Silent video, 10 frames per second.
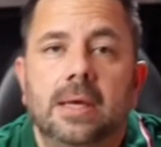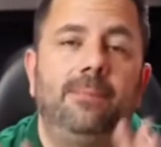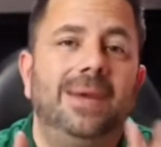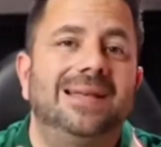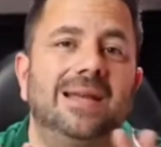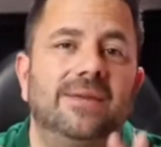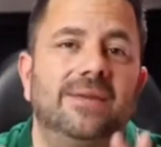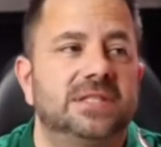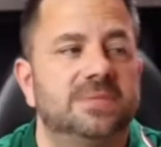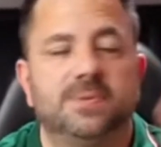Now, the big
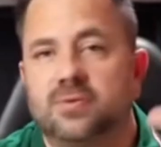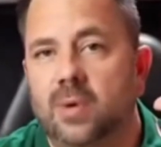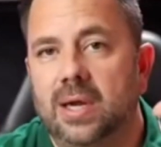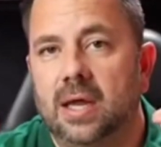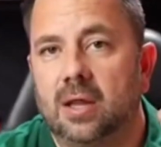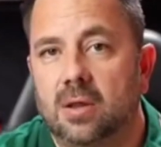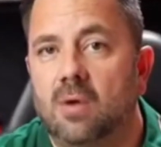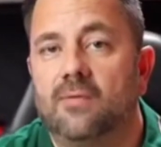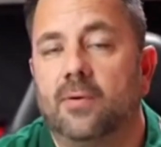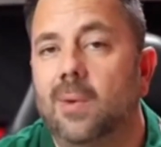differences between a
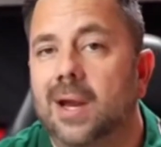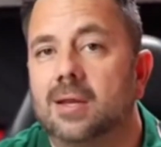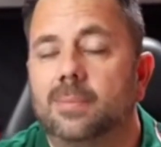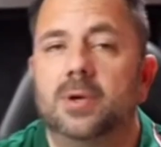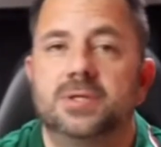loan for a regular